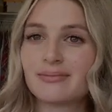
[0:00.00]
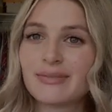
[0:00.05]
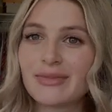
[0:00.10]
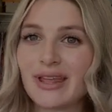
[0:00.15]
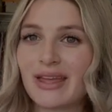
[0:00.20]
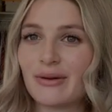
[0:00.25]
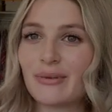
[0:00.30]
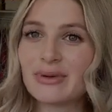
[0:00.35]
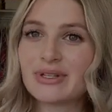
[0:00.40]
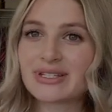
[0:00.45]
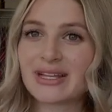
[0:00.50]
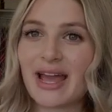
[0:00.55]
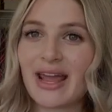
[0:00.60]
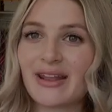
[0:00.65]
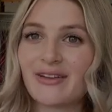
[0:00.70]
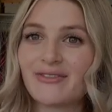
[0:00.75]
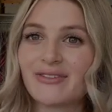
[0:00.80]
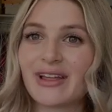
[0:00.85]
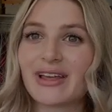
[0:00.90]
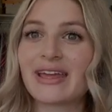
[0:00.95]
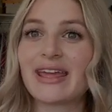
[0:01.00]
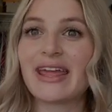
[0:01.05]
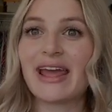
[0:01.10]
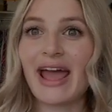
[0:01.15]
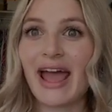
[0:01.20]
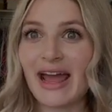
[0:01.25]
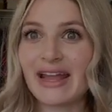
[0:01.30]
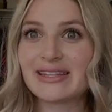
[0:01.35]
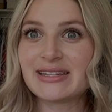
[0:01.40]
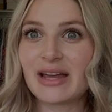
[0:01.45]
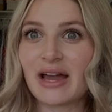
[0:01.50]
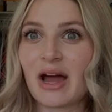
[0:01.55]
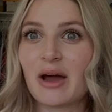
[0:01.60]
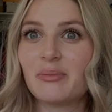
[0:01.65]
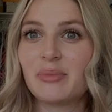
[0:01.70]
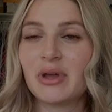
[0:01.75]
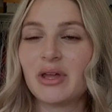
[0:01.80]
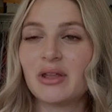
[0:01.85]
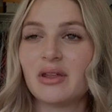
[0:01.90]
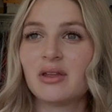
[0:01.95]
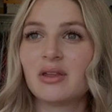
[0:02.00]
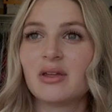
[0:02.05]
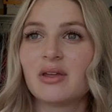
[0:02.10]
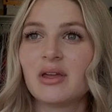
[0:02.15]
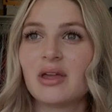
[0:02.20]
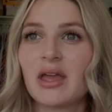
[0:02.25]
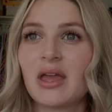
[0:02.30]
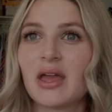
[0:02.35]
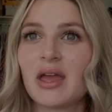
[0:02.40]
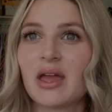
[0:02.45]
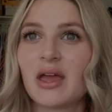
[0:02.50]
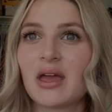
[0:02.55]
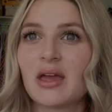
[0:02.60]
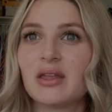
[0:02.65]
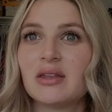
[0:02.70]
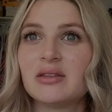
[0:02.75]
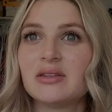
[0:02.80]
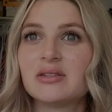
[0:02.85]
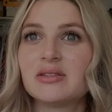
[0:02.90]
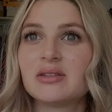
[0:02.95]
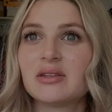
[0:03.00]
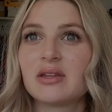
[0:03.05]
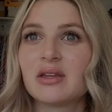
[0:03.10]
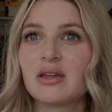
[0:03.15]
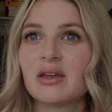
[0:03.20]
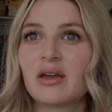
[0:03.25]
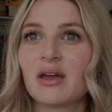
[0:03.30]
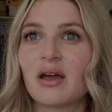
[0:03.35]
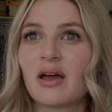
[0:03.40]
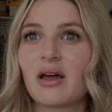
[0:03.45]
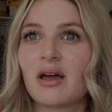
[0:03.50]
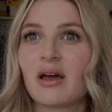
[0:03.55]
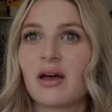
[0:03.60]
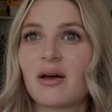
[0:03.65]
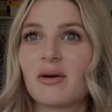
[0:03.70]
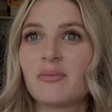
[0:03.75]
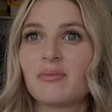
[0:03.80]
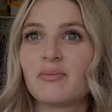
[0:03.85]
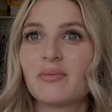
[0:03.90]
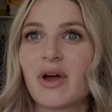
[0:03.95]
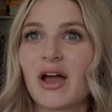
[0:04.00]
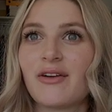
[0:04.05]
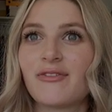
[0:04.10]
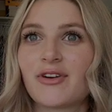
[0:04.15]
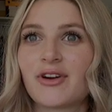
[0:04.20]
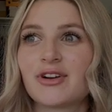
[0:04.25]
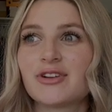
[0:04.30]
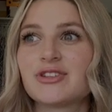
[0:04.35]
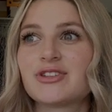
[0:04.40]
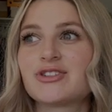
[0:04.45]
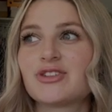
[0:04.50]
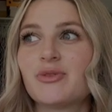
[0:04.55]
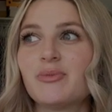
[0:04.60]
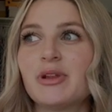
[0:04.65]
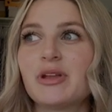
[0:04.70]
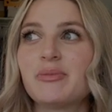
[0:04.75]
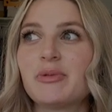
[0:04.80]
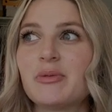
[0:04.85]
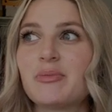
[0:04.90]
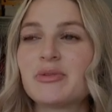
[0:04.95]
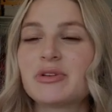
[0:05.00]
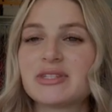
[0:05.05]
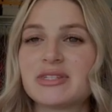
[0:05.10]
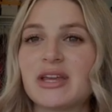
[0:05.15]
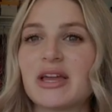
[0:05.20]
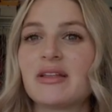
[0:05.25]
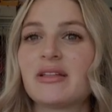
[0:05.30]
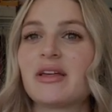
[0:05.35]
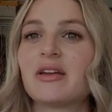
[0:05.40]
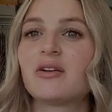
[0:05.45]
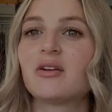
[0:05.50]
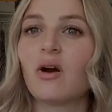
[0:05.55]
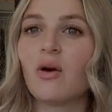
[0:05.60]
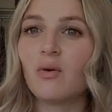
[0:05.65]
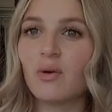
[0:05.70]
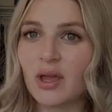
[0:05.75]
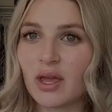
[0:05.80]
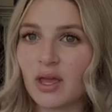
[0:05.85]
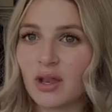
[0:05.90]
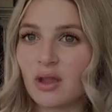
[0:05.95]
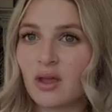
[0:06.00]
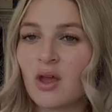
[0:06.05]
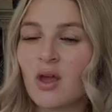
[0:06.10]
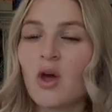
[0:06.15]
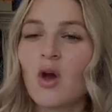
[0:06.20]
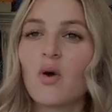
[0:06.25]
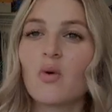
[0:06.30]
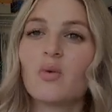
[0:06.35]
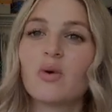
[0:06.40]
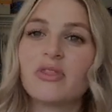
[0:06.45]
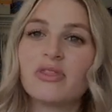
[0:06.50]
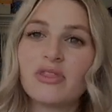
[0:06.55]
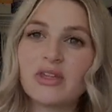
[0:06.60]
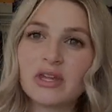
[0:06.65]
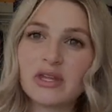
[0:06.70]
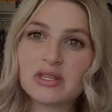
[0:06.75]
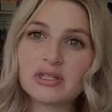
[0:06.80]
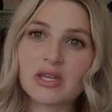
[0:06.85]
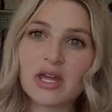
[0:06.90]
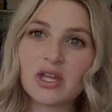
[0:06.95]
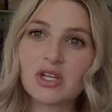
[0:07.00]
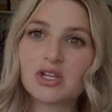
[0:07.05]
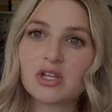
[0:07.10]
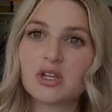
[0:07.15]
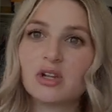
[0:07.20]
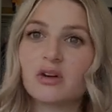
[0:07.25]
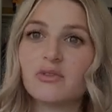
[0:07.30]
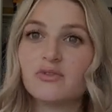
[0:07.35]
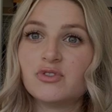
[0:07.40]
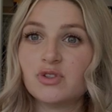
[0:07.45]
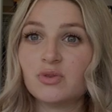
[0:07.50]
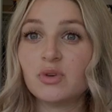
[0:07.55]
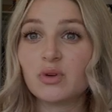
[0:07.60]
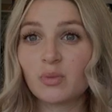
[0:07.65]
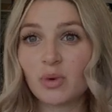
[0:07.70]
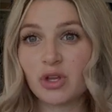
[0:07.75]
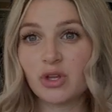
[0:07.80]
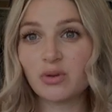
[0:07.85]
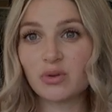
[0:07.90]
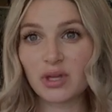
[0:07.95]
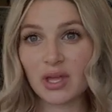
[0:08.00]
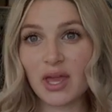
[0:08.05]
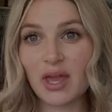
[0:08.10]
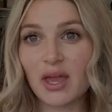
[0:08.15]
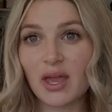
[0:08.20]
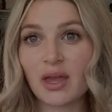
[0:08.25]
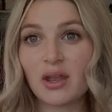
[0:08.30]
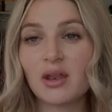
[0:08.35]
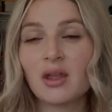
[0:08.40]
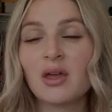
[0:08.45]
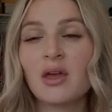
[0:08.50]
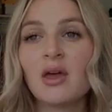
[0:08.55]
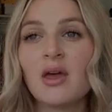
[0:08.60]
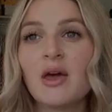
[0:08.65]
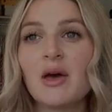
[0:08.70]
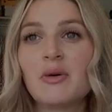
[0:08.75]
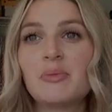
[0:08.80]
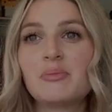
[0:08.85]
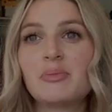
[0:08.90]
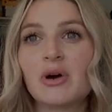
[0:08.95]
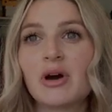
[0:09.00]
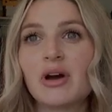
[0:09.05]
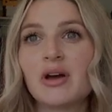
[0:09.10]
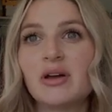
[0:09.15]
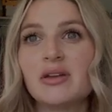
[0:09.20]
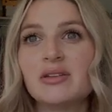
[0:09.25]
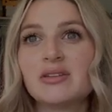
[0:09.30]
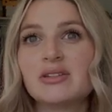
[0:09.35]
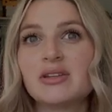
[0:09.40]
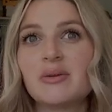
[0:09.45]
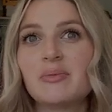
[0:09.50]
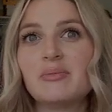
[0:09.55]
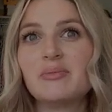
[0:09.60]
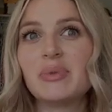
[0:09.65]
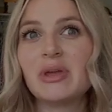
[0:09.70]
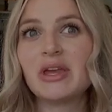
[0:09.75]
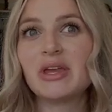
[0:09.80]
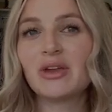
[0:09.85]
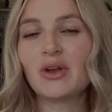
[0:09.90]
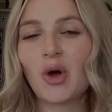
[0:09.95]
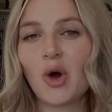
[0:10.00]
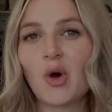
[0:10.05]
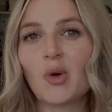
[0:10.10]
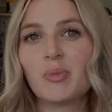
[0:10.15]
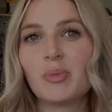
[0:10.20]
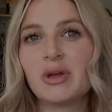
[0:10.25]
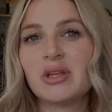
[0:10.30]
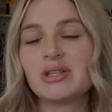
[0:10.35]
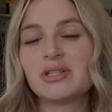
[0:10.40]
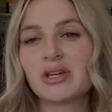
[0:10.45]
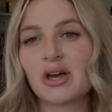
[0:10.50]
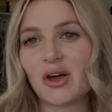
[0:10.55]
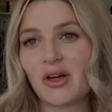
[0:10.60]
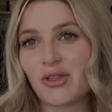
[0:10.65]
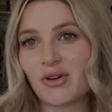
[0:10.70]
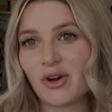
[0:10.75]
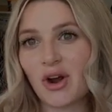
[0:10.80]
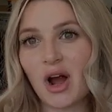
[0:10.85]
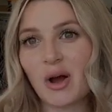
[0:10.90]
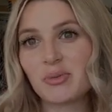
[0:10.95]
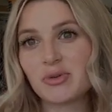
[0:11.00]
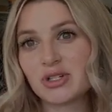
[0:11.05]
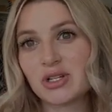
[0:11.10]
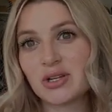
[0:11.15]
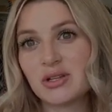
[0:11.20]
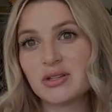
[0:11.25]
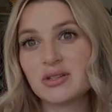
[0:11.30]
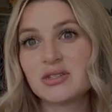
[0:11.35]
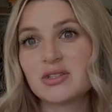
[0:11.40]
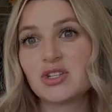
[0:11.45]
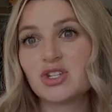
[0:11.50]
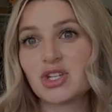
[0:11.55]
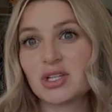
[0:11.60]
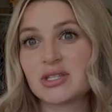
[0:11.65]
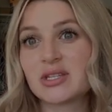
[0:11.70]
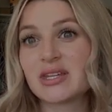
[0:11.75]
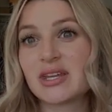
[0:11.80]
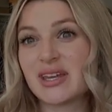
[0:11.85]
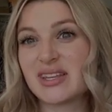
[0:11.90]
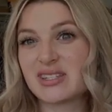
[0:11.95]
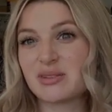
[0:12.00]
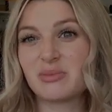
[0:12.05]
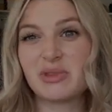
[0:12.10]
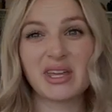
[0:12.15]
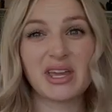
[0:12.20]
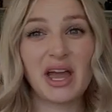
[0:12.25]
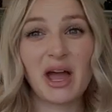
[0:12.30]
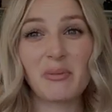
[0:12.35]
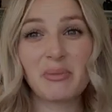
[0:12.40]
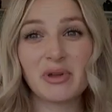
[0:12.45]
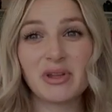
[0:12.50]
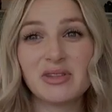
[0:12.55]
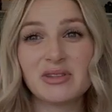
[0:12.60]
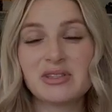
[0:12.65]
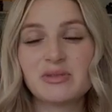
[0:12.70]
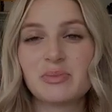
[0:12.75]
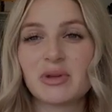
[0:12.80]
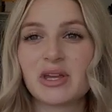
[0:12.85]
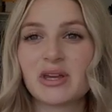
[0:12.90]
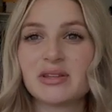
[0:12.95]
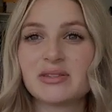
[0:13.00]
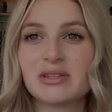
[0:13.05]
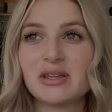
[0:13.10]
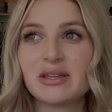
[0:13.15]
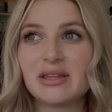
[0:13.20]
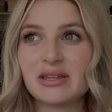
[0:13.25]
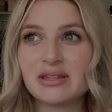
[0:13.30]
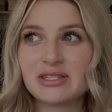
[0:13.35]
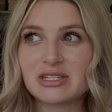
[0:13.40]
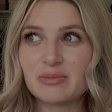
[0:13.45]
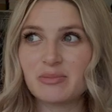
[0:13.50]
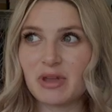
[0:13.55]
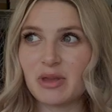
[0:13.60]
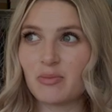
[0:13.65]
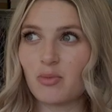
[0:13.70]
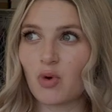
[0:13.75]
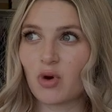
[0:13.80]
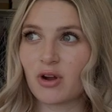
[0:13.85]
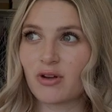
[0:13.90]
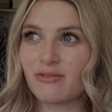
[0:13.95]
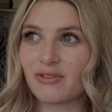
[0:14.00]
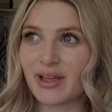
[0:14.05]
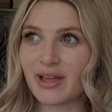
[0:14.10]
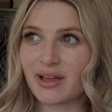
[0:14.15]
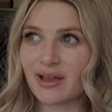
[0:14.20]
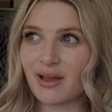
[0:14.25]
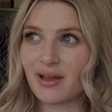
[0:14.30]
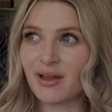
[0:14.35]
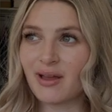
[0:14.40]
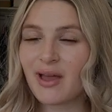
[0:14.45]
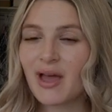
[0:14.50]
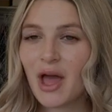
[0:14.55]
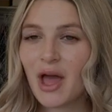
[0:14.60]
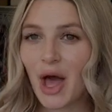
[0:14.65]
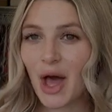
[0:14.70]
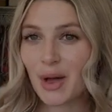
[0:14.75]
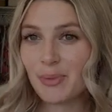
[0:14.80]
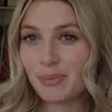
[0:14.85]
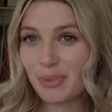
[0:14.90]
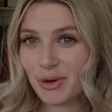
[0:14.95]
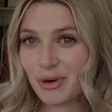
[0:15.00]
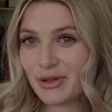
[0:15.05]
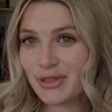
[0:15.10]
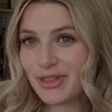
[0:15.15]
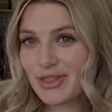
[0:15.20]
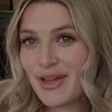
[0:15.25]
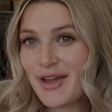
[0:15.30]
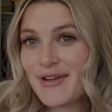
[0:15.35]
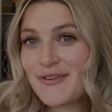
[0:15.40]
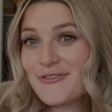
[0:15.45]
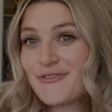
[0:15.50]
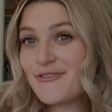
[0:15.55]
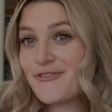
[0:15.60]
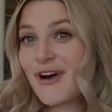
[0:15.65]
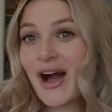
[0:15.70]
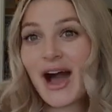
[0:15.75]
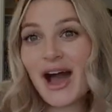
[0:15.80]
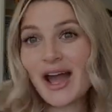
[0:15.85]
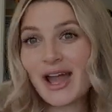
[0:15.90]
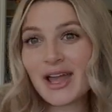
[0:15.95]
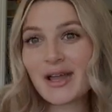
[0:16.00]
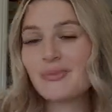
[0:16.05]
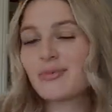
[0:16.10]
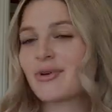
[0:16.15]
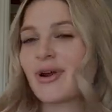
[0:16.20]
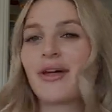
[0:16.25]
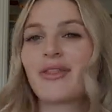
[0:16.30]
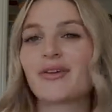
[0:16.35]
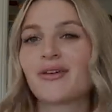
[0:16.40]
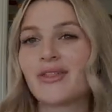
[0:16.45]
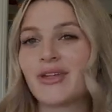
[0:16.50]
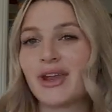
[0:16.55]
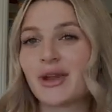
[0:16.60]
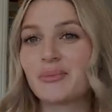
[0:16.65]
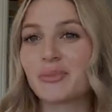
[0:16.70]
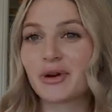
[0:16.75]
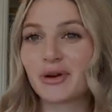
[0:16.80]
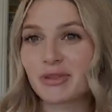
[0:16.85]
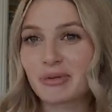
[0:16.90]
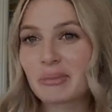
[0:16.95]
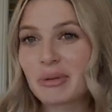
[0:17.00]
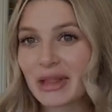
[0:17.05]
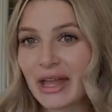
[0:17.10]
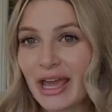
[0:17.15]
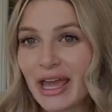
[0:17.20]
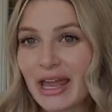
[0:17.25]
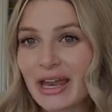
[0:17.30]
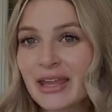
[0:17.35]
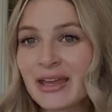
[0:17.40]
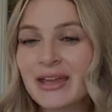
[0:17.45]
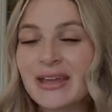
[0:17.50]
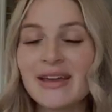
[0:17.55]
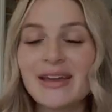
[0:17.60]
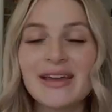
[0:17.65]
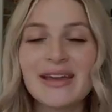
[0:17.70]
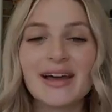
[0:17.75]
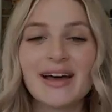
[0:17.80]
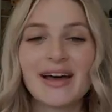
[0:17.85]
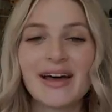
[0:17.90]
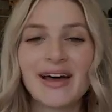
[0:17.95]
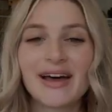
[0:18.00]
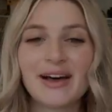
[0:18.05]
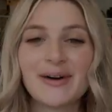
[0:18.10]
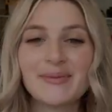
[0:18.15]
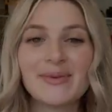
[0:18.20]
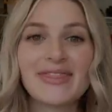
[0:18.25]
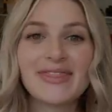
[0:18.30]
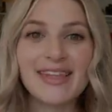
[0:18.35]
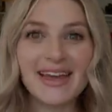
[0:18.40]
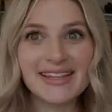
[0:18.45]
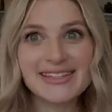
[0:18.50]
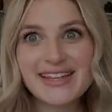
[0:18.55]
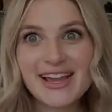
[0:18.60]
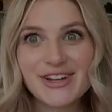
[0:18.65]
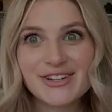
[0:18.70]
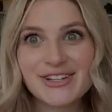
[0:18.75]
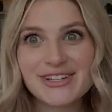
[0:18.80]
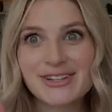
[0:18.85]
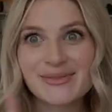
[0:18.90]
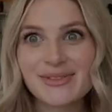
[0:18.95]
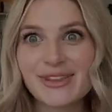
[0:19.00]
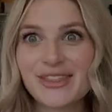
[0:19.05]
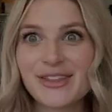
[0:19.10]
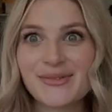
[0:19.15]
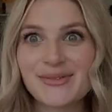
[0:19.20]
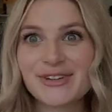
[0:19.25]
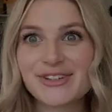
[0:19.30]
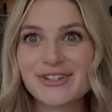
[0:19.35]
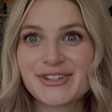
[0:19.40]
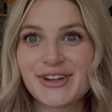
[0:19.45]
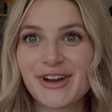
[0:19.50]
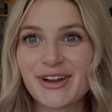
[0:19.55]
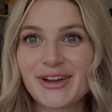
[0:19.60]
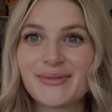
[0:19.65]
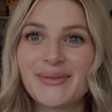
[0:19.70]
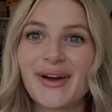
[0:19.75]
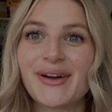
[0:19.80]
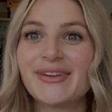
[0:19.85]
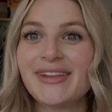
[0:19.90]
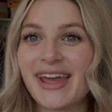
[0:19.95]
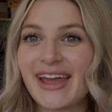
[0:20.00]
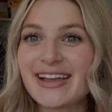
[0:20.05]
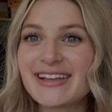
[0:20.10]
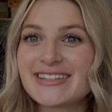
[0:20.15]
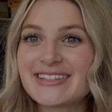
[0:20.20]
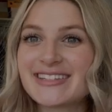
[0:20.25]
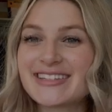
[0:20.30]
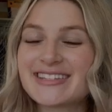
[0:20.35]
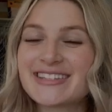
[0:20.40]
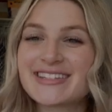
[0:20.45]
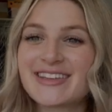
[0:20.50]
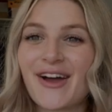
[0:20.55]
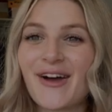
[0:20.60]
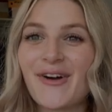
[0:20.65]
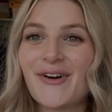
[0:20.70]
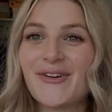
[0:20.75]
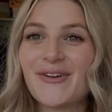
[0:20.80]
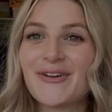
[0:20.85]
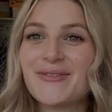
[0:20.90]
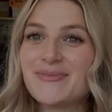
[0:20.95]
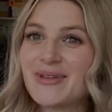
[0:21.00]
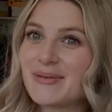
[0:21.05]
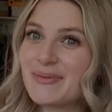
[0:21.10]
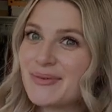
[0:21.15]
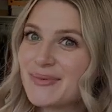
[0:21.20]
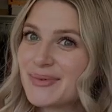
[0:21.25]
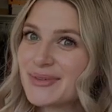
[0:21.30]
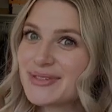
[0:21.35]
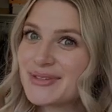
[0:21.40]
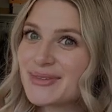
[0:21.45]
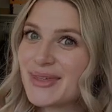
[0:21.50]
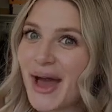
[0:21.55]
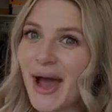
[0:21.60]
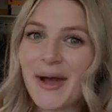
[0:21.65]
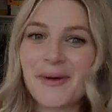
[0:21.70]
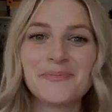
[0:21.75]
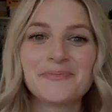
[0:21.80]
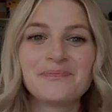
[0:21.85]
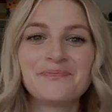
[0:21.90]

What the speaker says: It was kind of like it had to happen. And I've heard so many people say, like, go in with the intention of doing what you can, but being open to other options just in case something happens, because it needs to be more of like a birth vibe rather than a birth plan. That's actually something that we should talk about next. So maybe we'll do that.